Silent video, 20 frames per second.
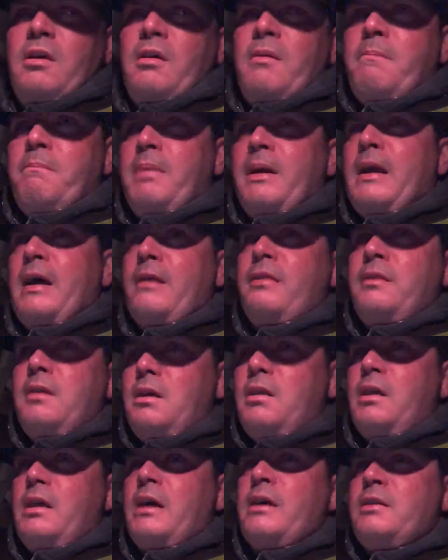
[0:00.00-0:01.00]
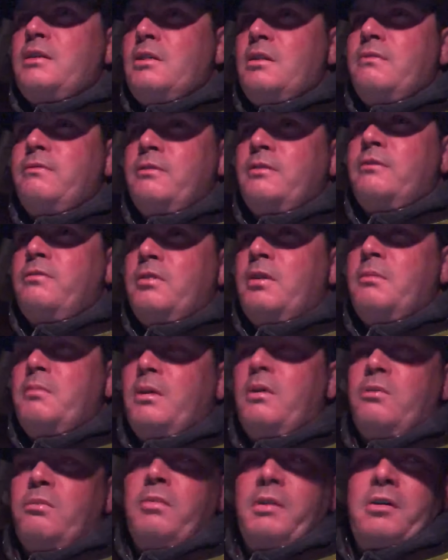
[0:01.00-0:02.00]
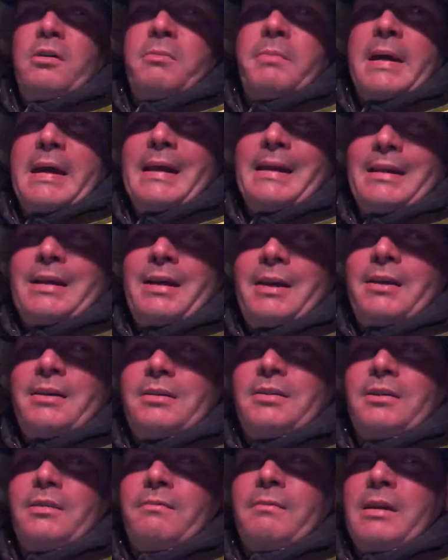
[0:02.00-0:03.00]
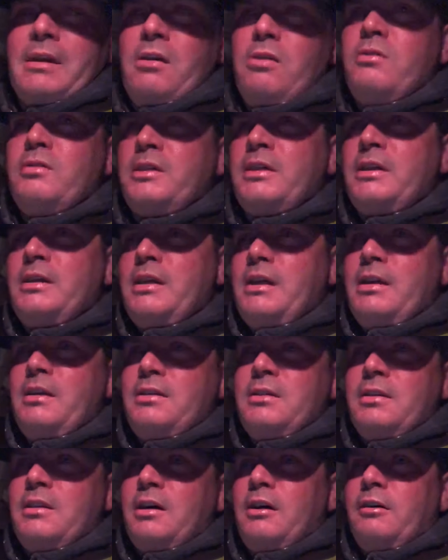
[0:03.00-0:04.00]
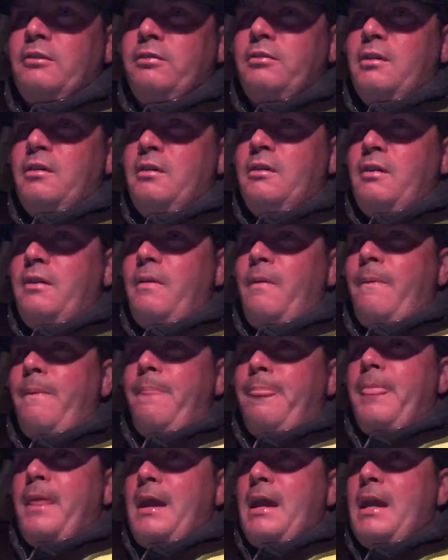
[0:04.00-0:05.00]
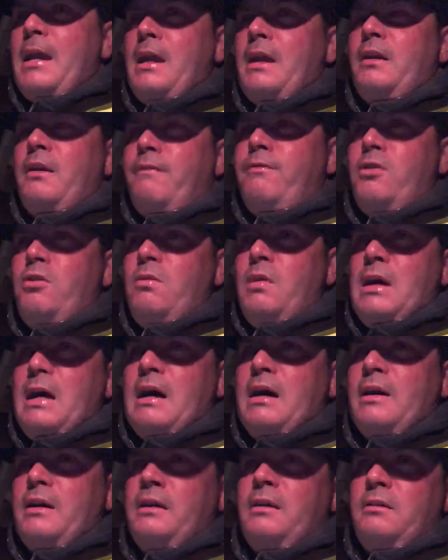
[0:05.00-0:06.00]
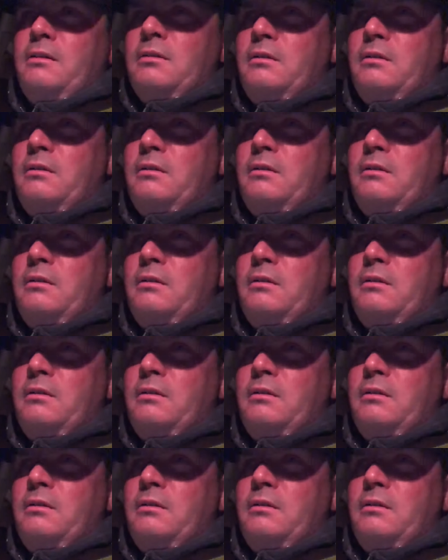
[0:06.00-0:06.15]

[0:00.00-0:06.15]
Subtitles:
but I think I suffered from a real bad case of the OCD stuff. And if you got it,